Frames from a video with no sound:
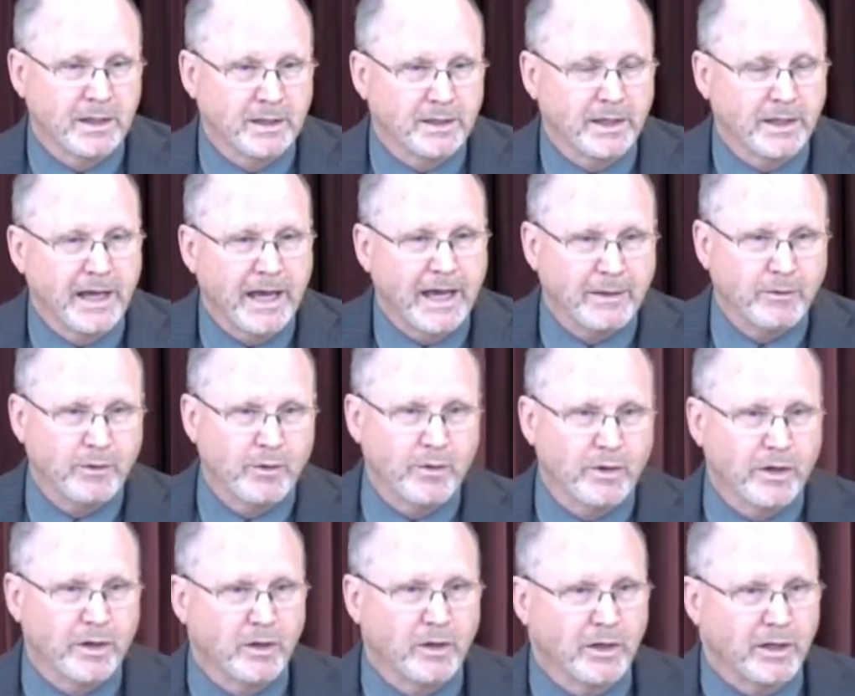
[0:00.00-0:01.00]
Tonight we
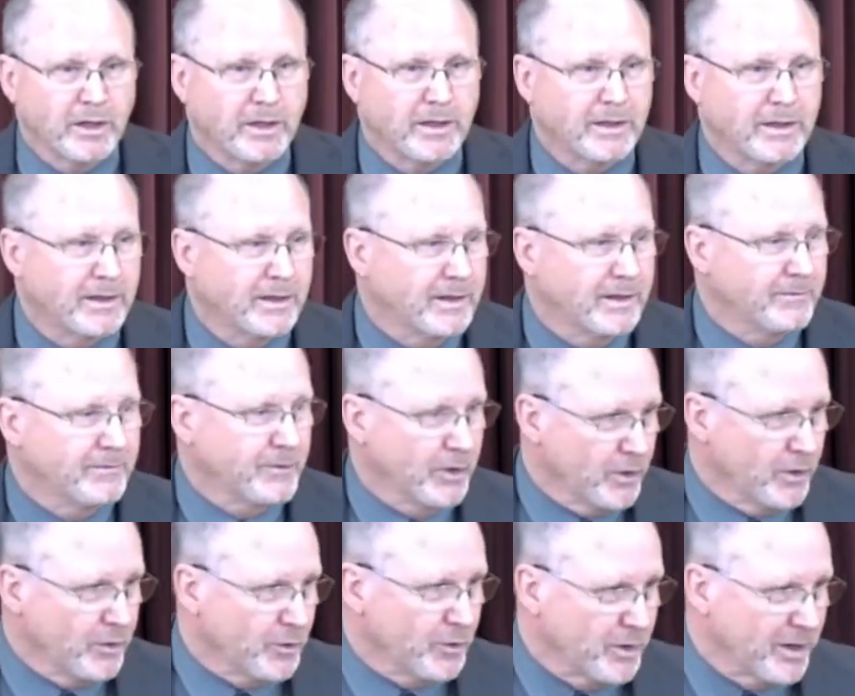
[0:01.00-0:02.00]
want to look
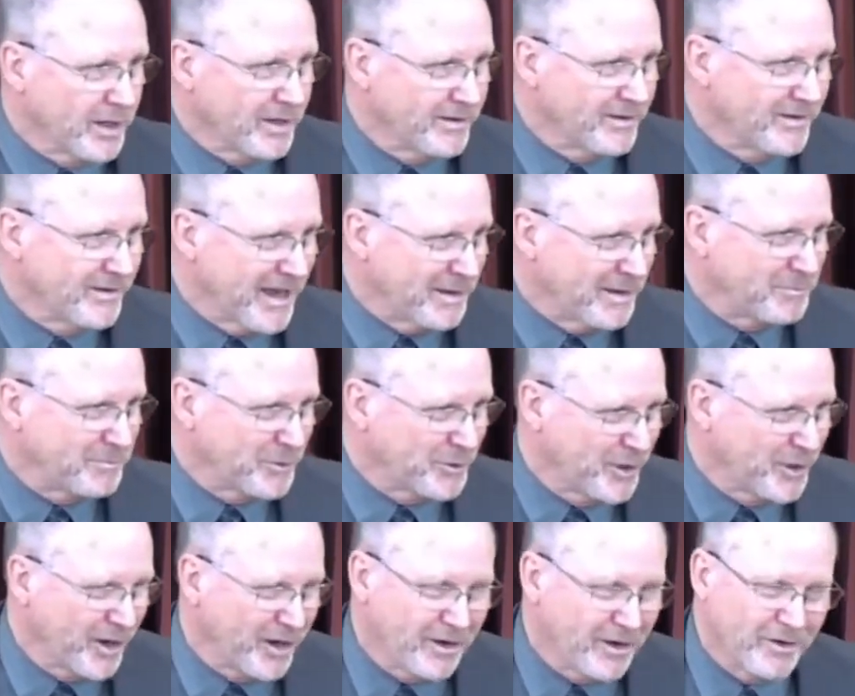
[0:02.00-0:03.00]
further at that
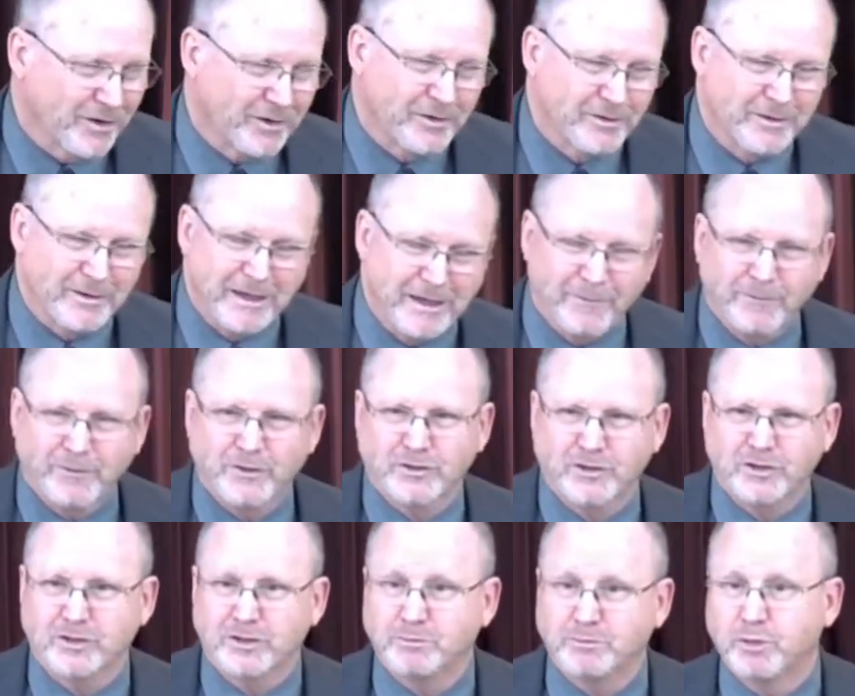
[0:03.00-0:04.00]
particular
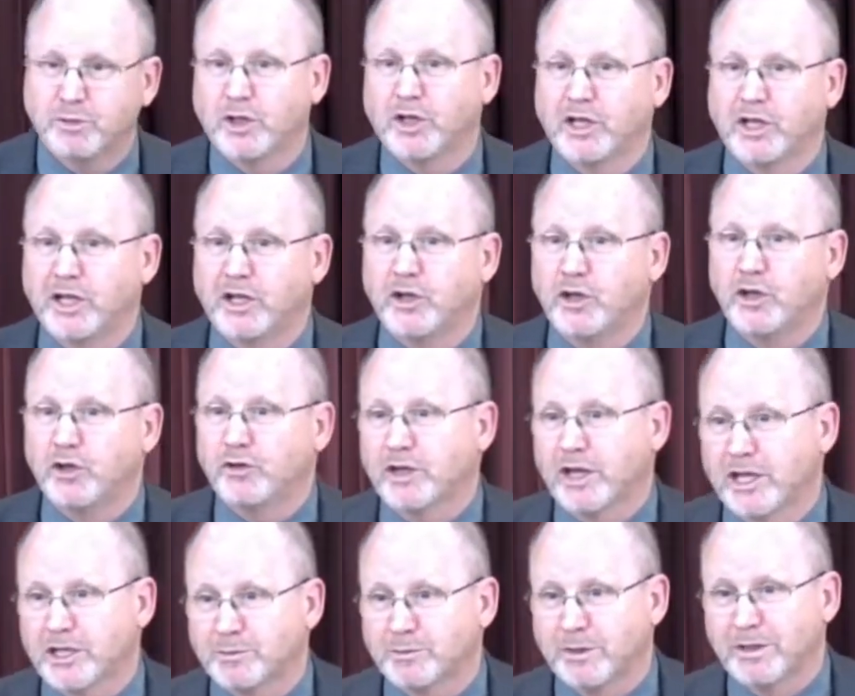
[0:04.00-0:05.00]
emphasis and put it in a New
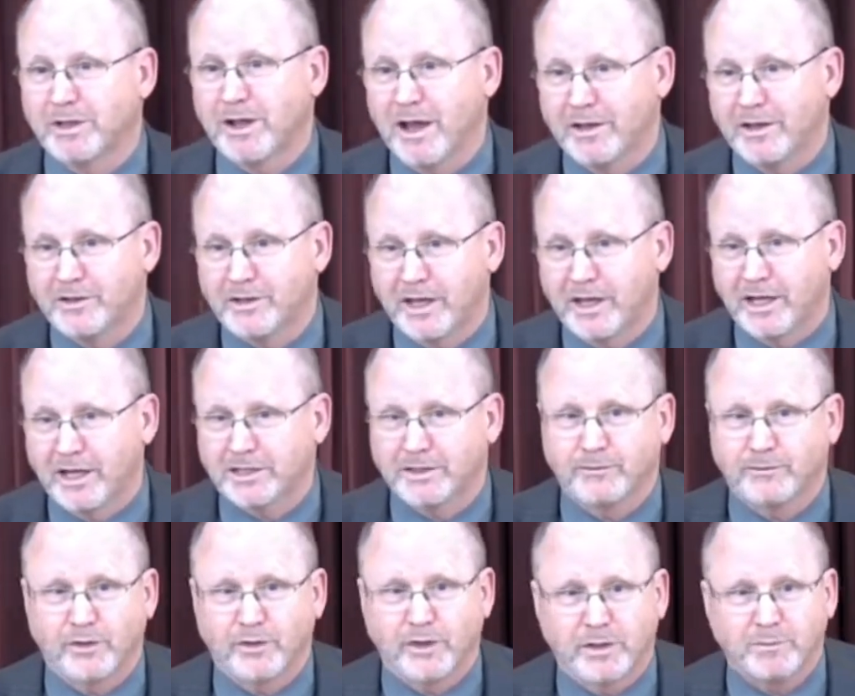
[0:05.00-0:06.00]
Testament context of
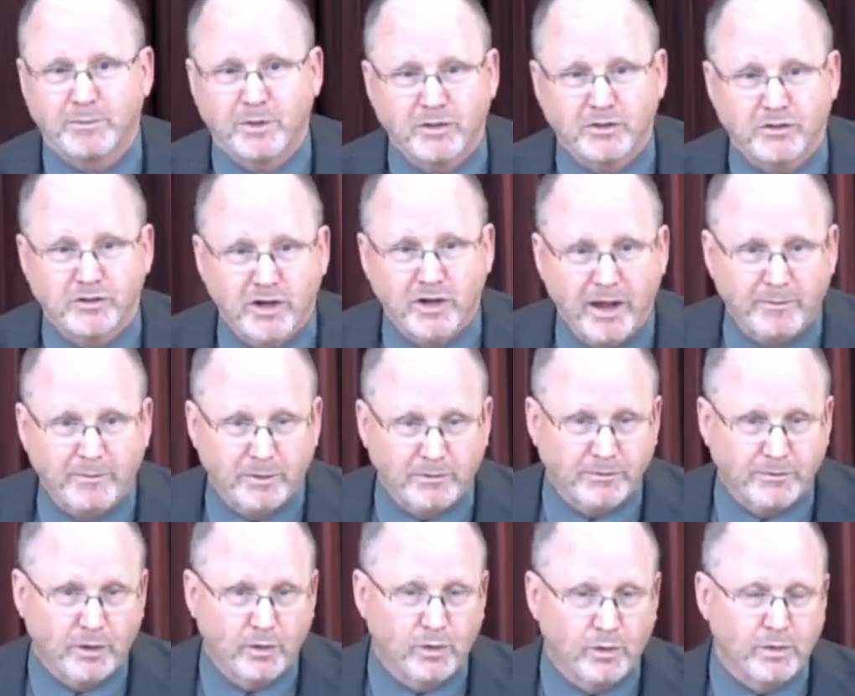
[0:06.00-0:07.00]
Philippians chapter
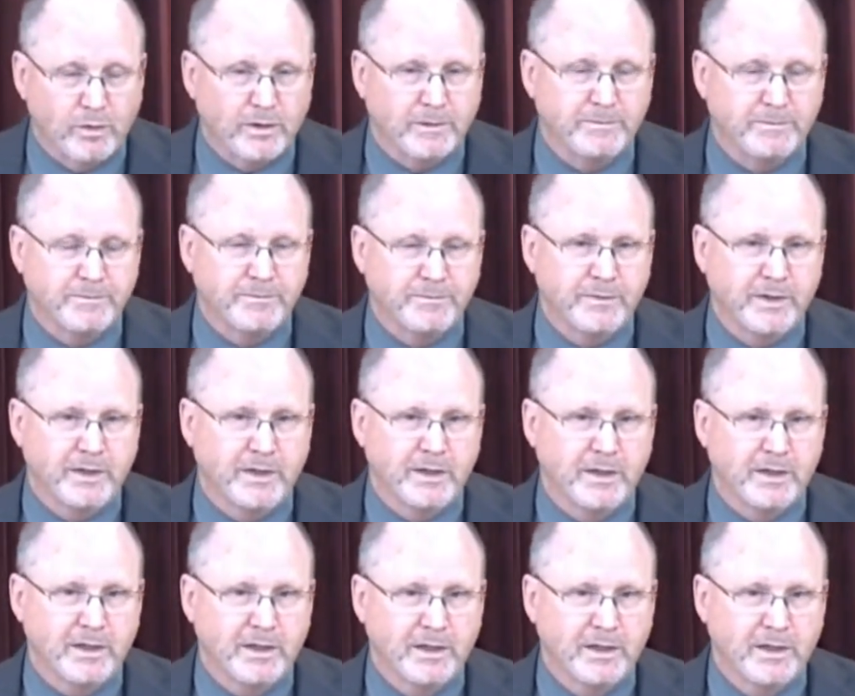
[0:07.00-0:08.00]
4.
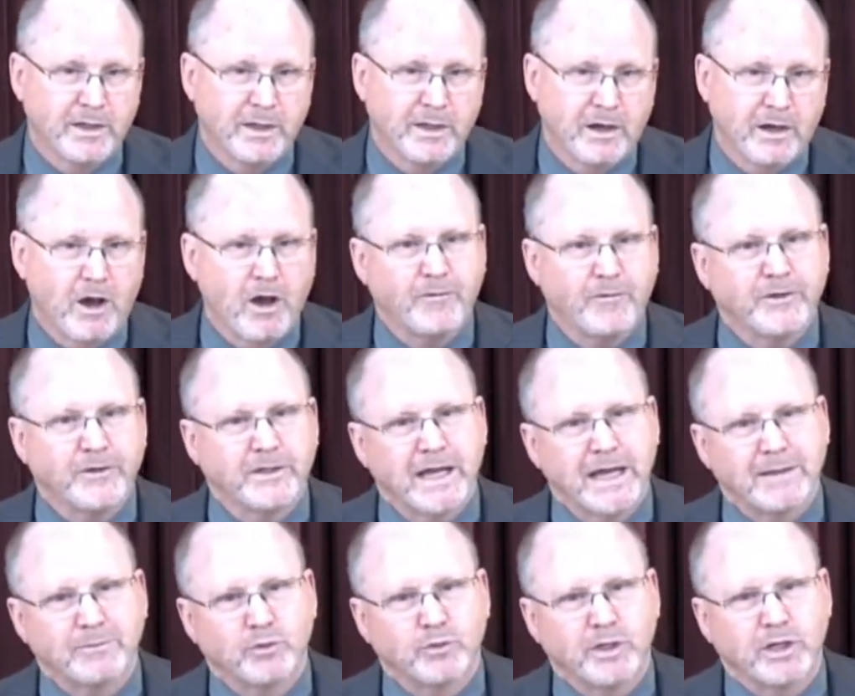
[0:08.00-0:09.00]

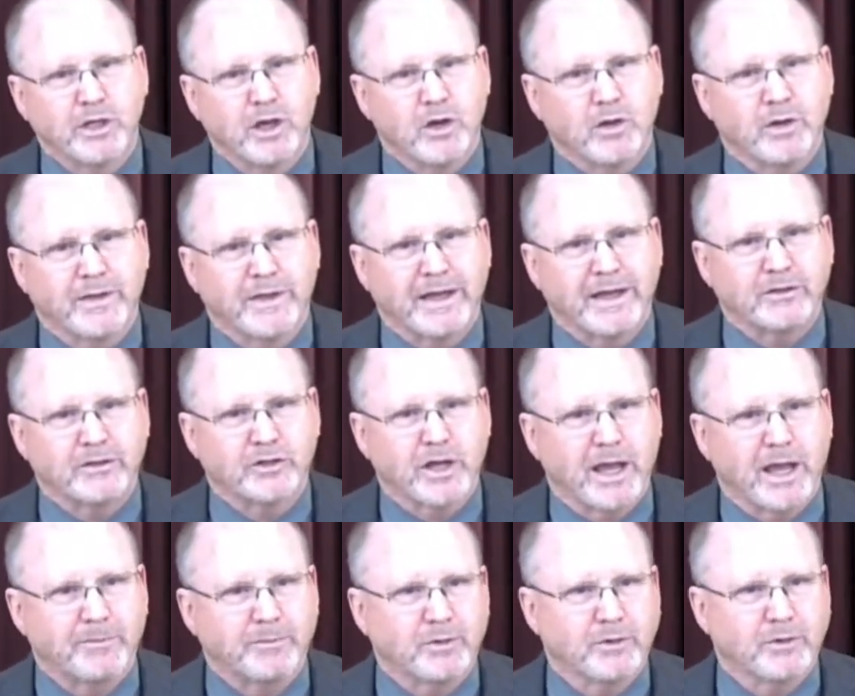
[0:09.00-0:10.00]
Oftentimes we go to that
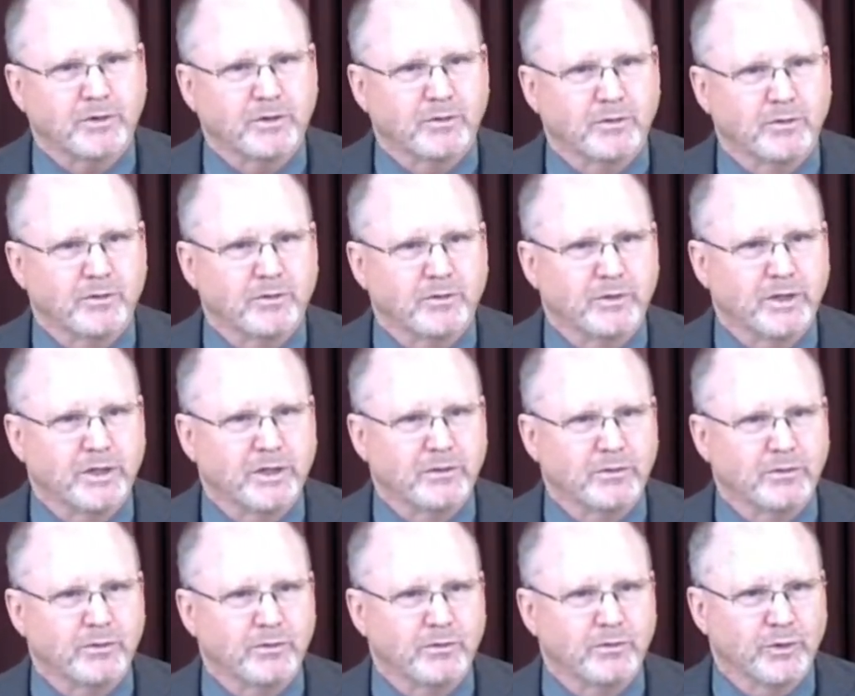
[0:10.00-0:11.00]
chapter and we
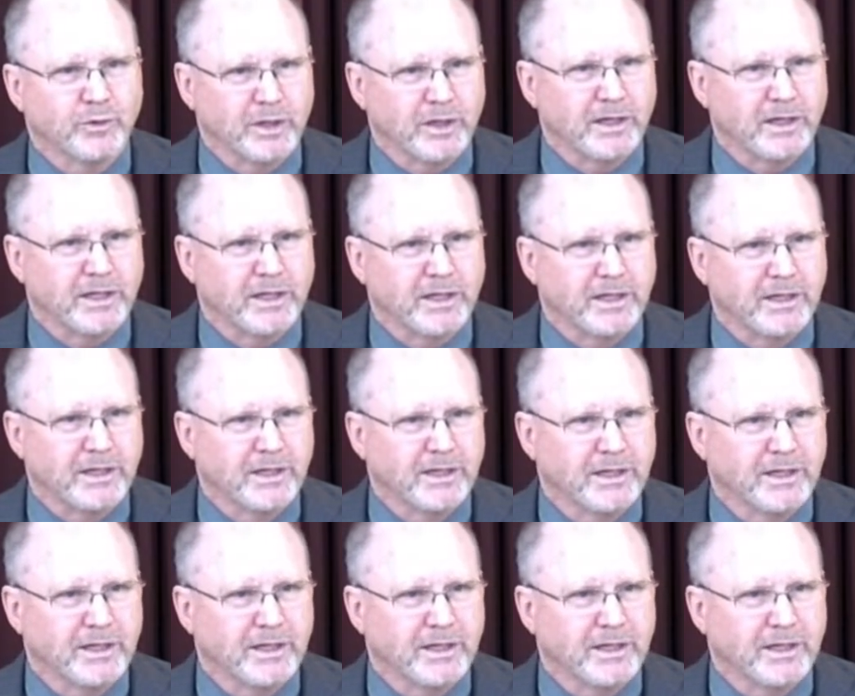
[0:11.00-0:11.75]
really